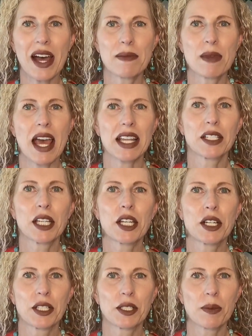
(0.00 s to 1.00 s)
I'm Natalie
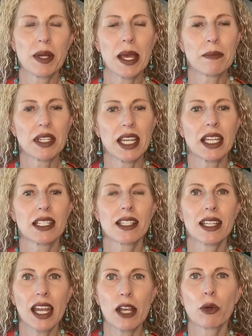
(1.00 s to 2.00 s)
Kunsman, MD, and
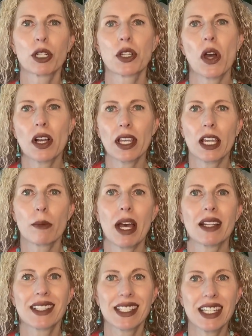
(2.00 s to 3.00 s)
today we're talking
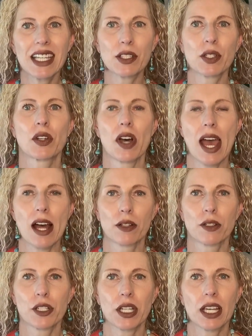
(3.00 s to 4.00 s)
about seasonal
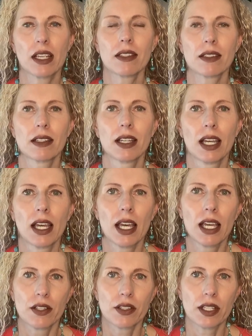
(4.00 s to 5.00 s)
allergies
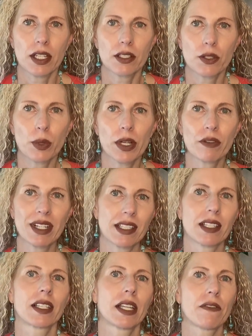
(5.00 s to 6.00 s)
since we
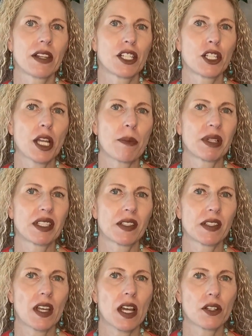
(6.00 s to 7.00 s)
recently finished up a
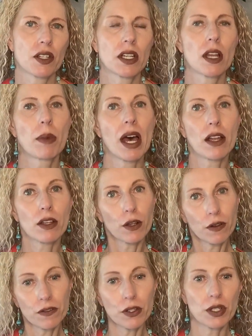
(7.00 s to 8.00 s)
discussion about
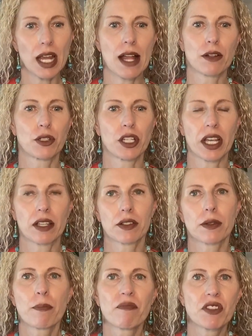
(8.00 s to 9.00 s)
food allergies.
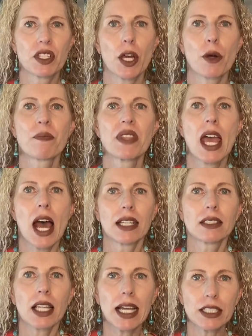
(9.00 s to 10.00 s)
So
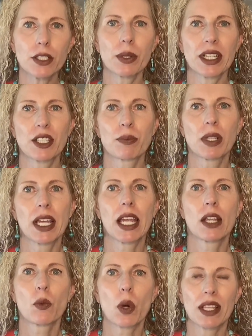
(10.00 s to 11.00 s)
I'd like to
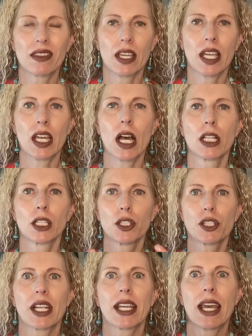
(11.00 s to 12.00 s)
explain what the
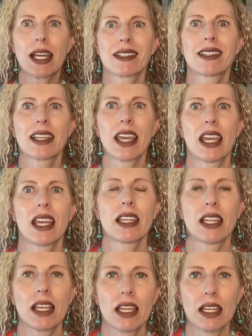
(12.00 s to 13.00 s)
allergic cascade
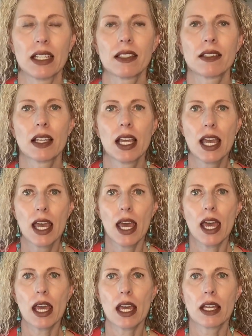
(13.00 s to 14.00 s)
is,
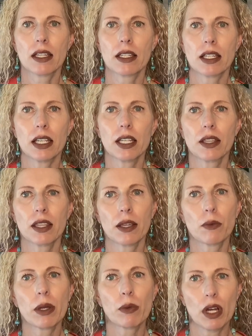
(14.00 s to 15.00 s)
and then
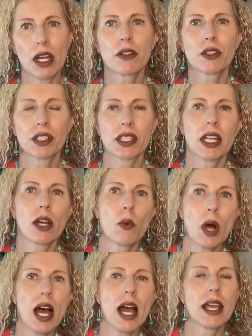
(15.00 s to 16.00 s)
we will understand
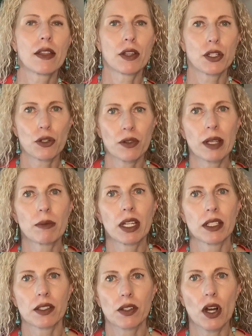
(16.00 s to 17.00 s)
why the
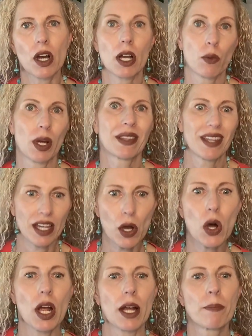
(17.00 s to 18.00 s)
treatments are what they
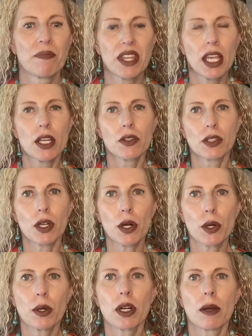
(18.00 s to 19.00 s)
are.
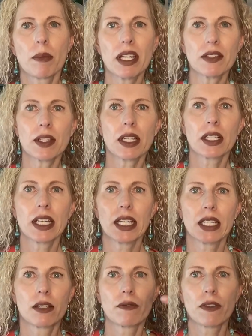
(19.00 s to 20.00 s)
So basically
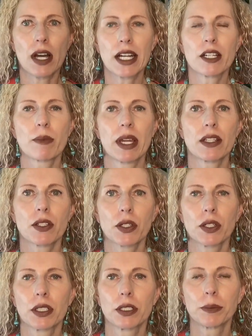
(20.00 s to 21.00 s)
an
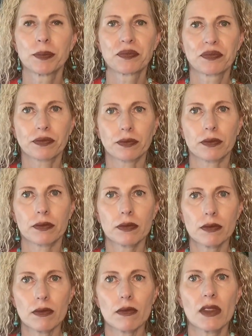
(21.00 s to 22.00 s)
environmental
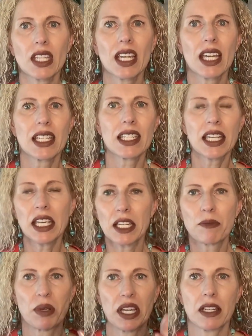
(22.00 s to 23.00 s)

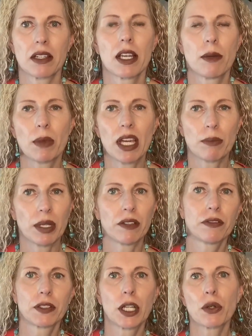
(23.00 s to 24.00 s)
tidbit may be
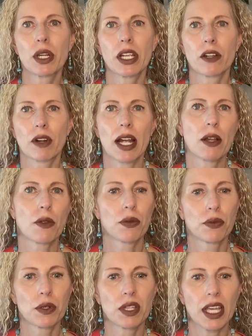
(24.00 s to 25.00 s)
floating around
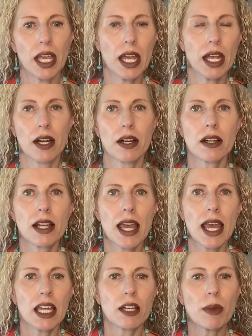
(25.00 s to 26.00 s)
through the air,
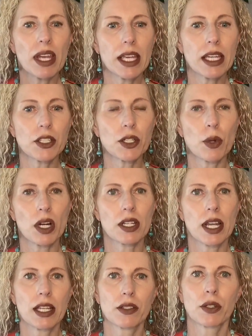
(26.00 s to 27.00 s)
and it may get to our
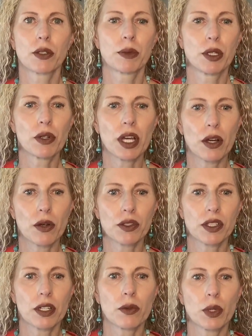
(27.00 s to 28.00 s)
nasal
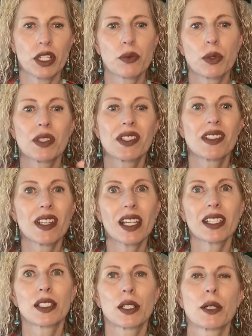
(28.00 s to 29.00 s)
mucosa, which will
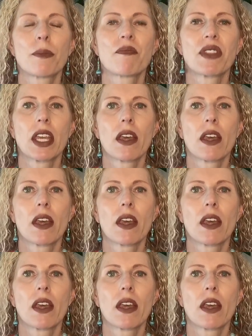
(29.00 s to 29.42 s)
signal